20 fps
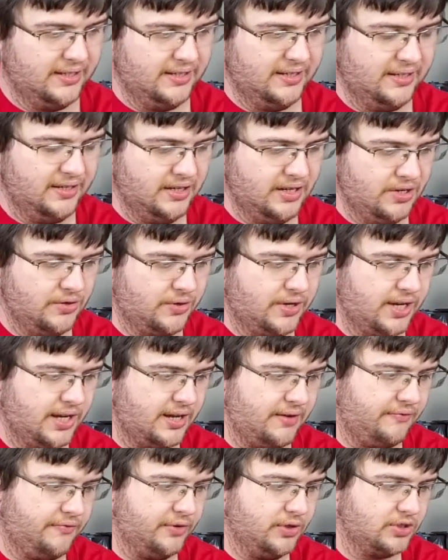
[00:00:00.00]

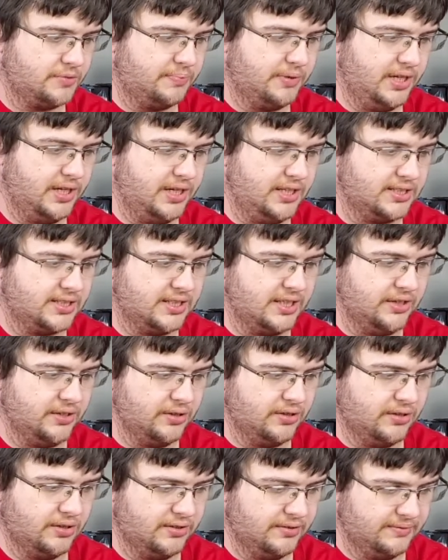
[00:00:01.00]
Okay, first piece
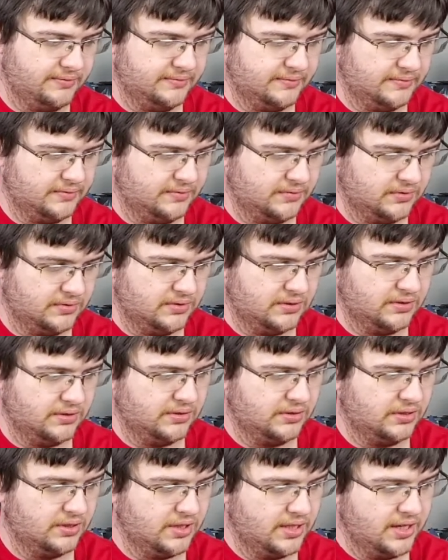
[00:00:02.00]
here.
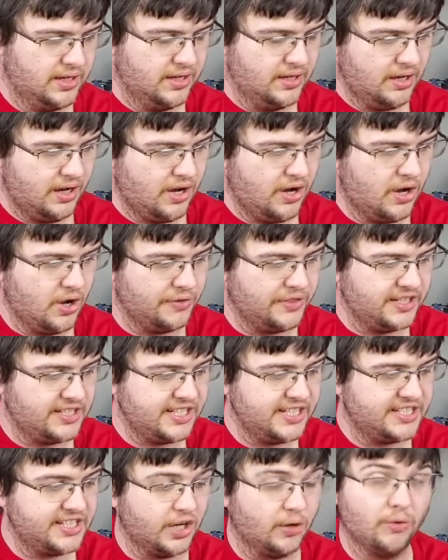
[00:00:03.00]
Oh, the
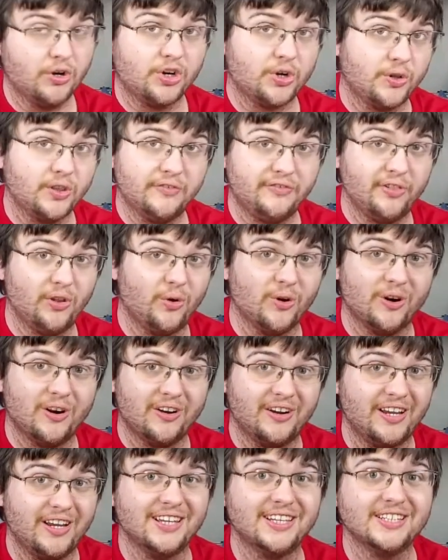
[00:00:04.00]
detail work on the
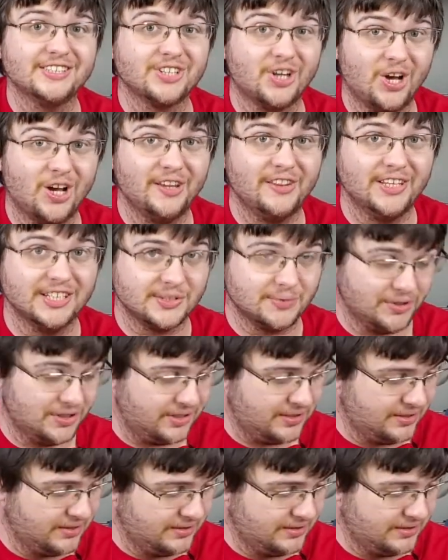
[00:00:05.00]
floor is on this one.